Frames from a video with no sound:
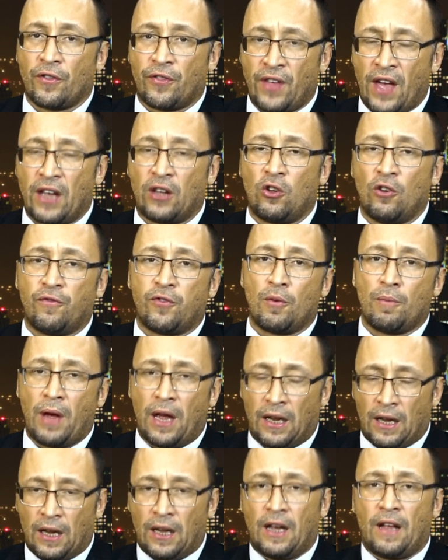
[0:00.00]
Thank you for
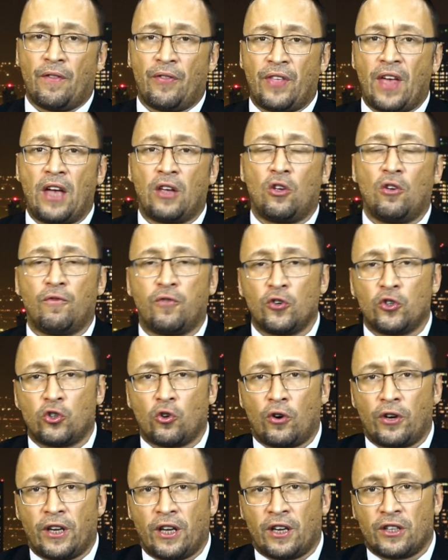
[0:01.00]
making it, and thank you for
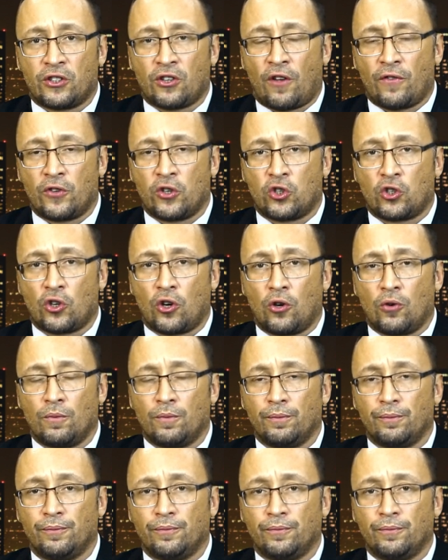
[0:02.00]
joining us on the show.